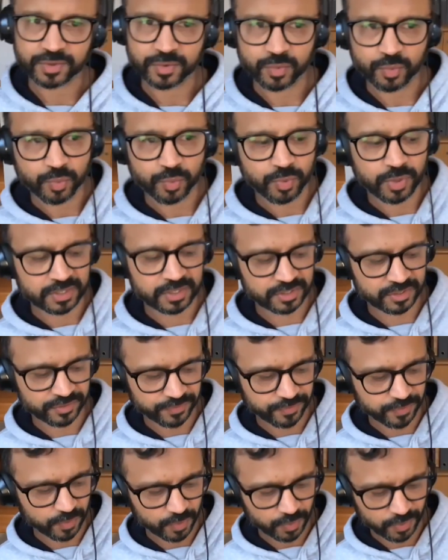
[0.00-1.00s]

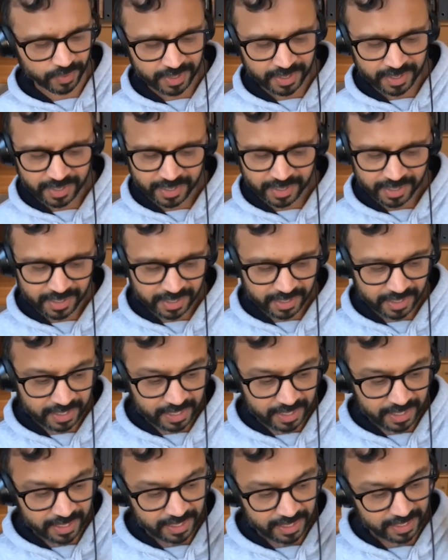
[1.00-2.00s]
Wonderful.
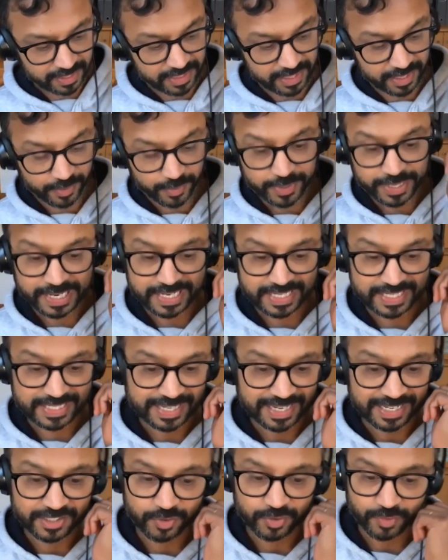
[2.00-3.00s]
I think we're going to
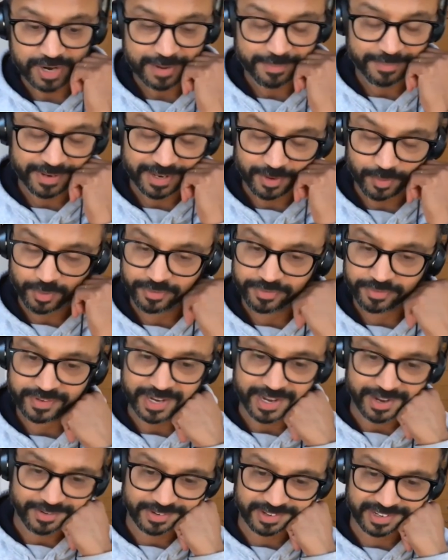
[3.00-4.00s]
start to wrap now. We've
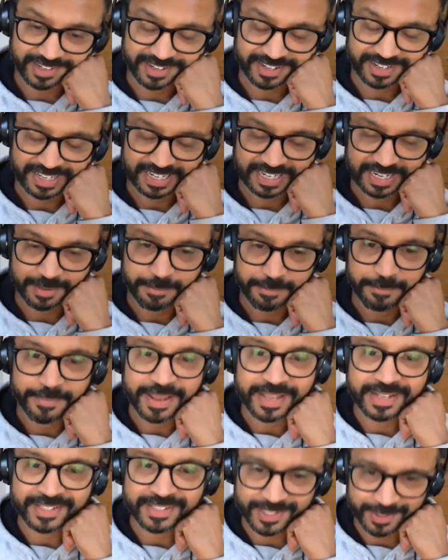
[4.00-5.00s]
covered an
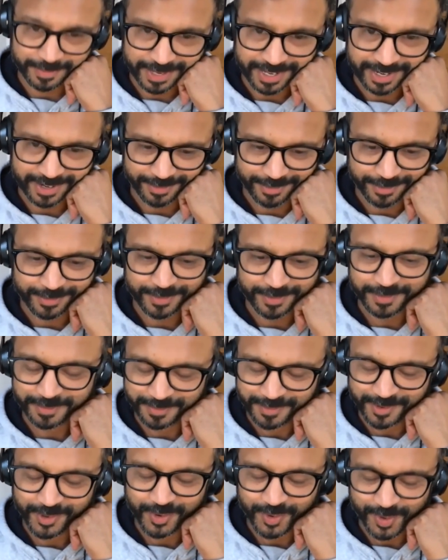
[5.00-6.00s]
immense amount of
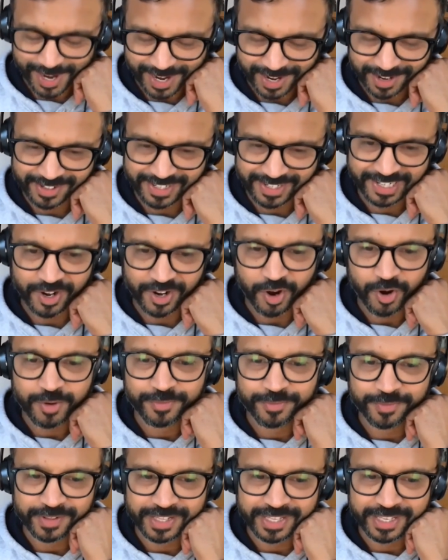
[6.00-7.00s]
ground and
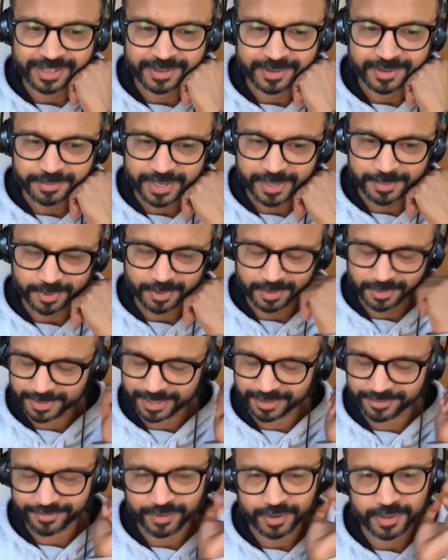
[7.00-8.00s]
hopefully people have
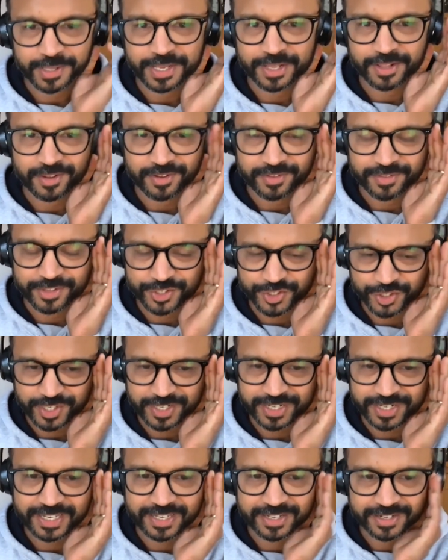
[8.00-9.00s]
been following along the
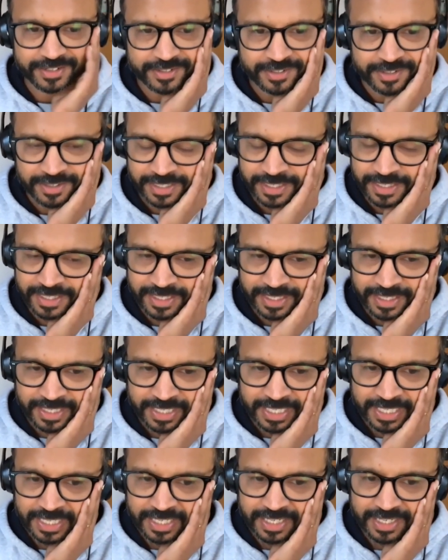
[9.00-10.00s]
journey. And,
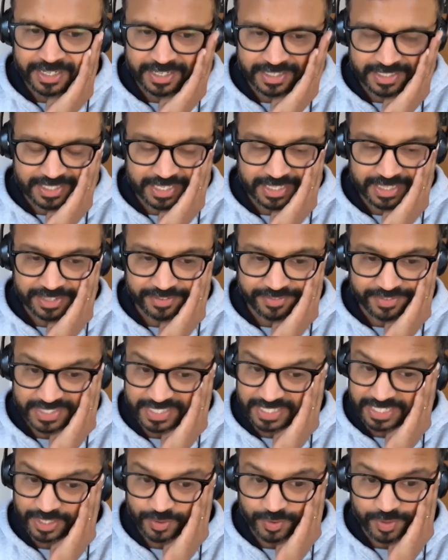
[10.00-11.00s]
you know, certainly if
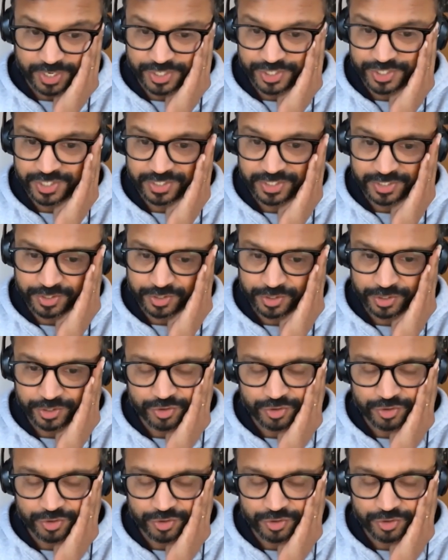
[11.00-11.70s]
there's any questions, do